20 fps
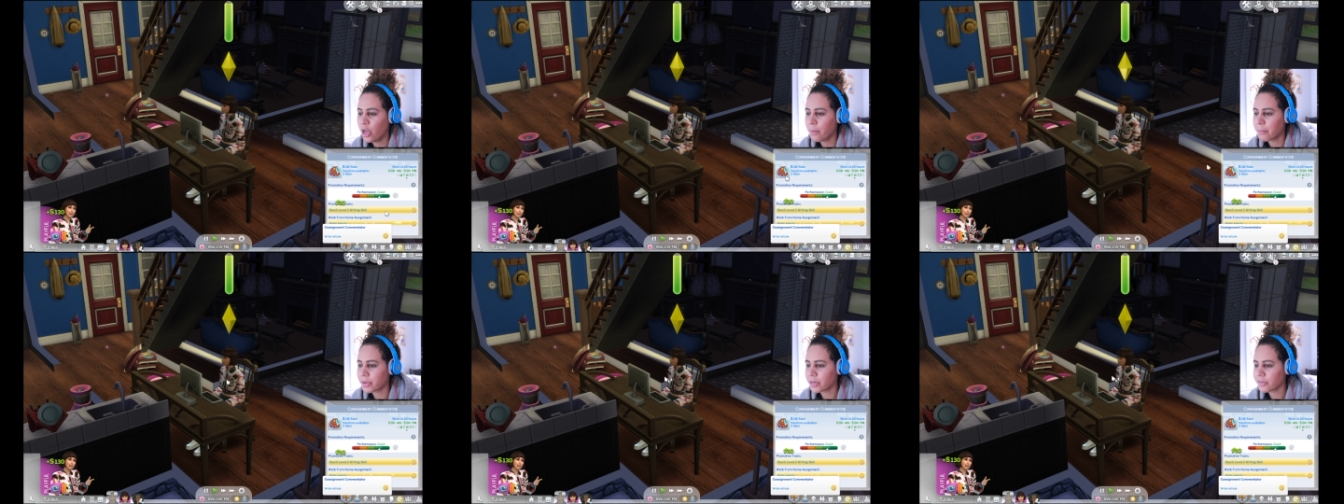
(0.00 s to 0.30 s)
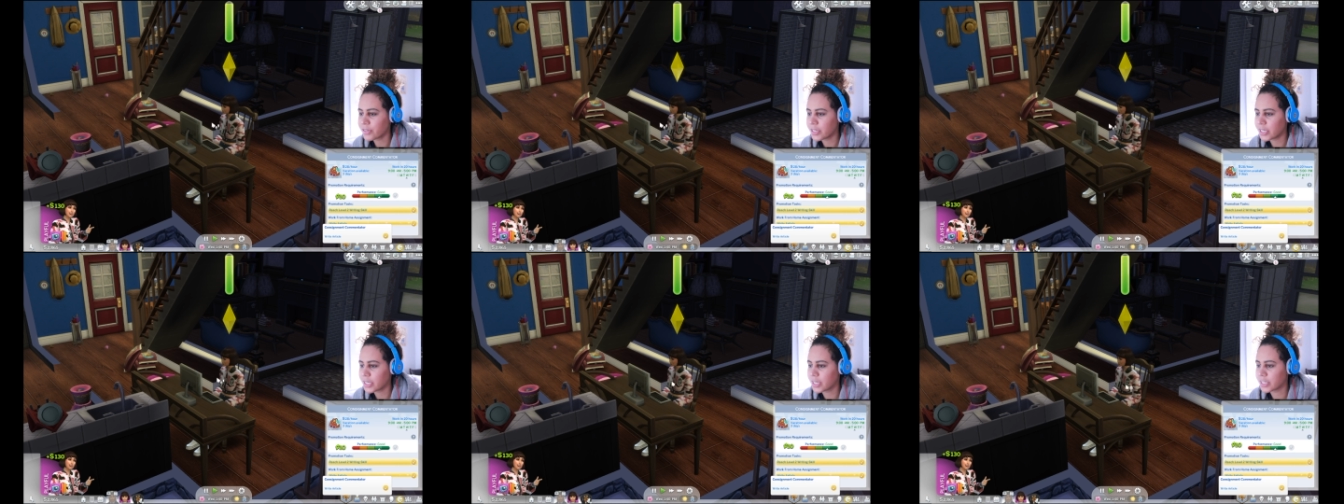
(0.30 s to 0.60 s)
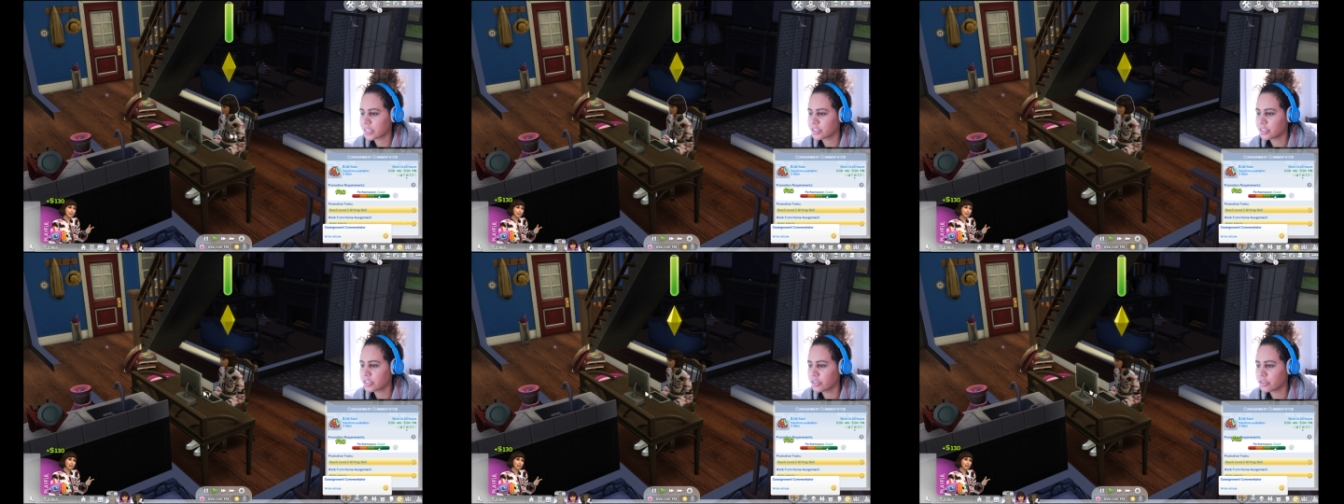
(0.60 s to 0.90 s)

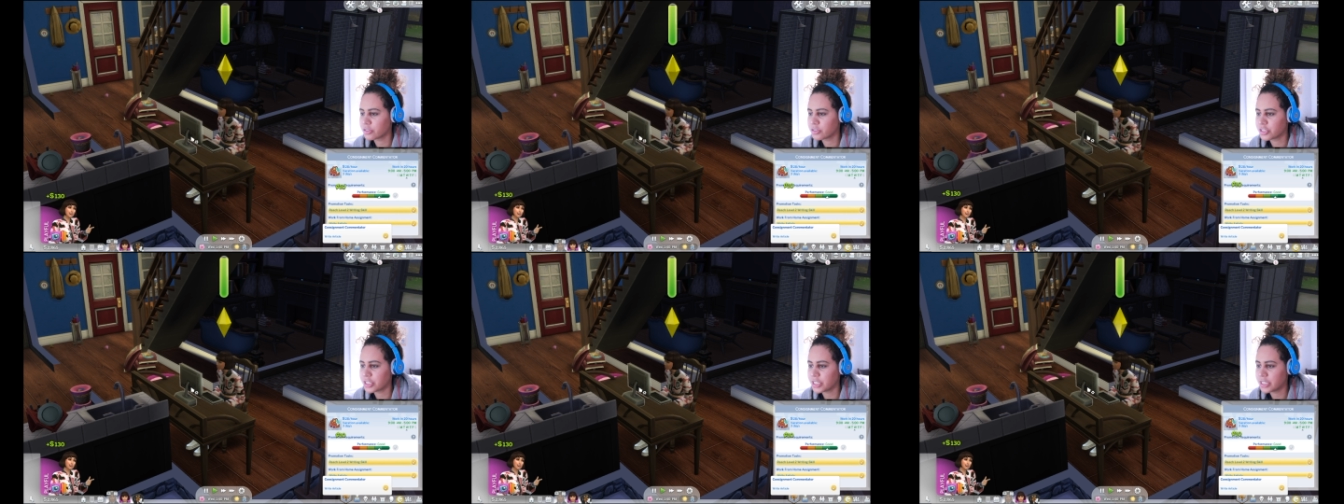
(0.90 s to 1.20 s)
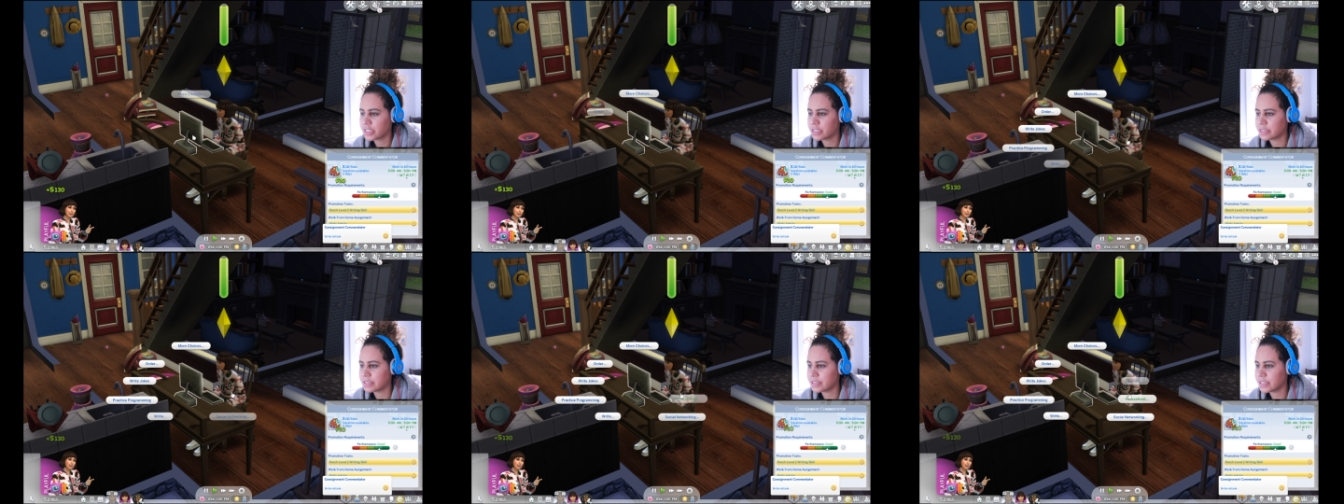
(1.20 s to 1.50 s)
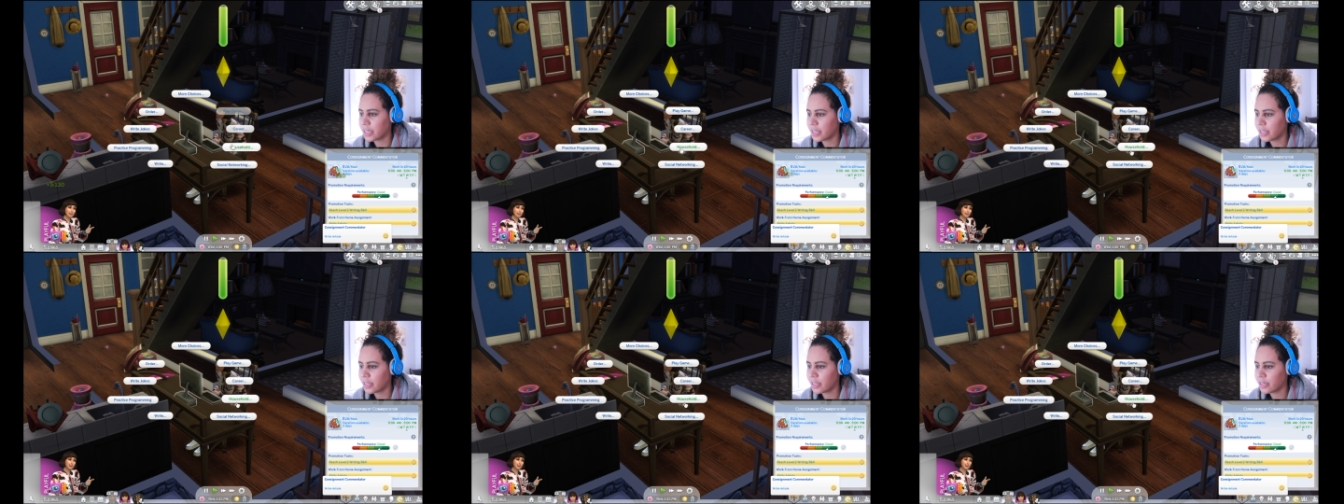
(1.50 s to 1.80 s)
Perfect. So she is
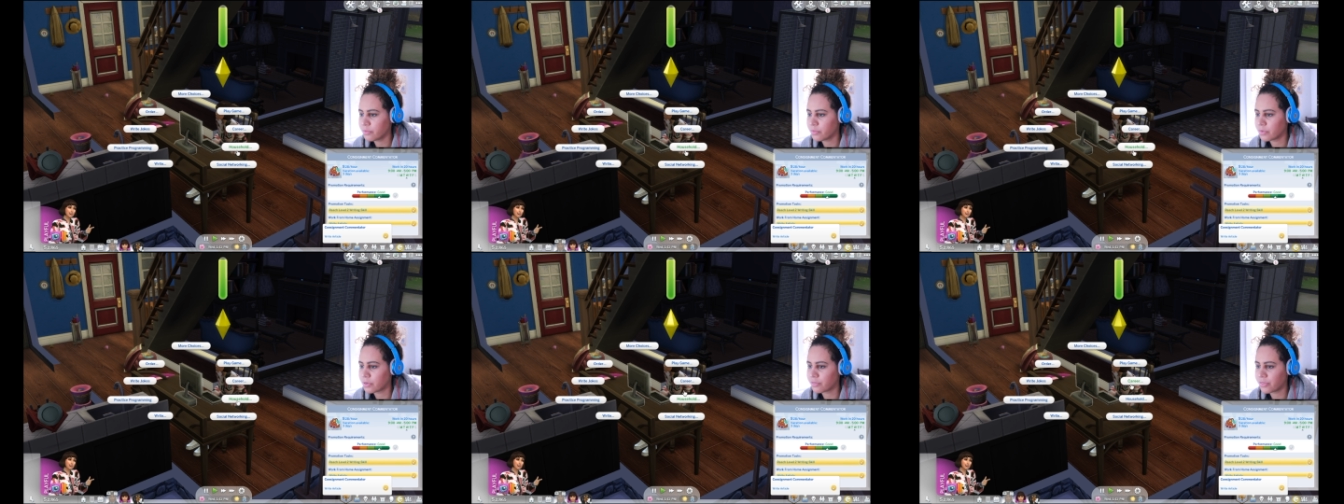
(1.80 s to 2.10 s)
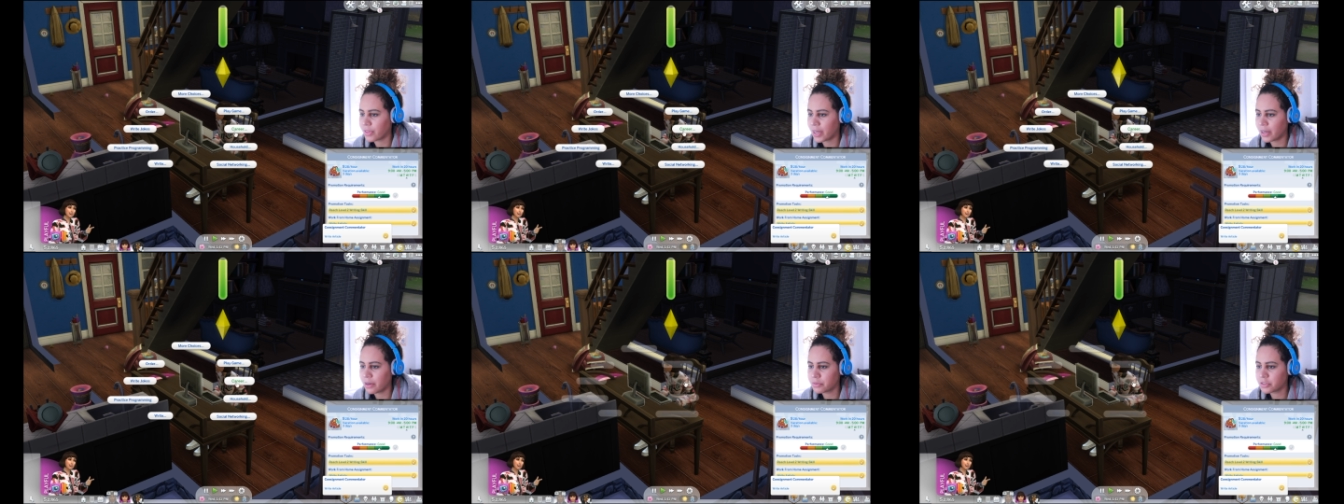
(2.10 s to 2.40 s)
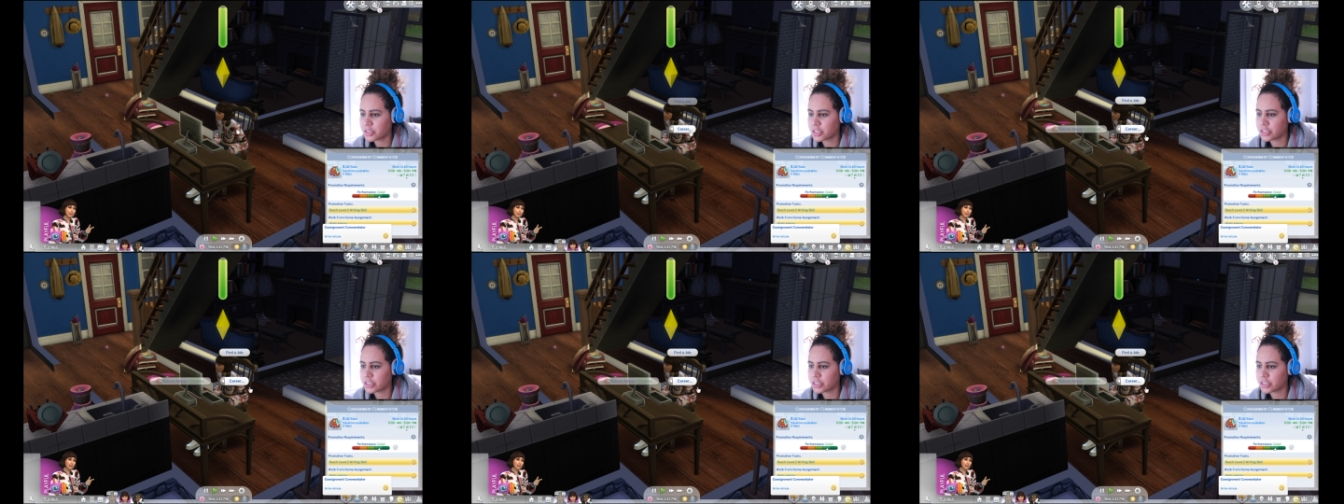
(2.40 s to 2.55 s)
done with that.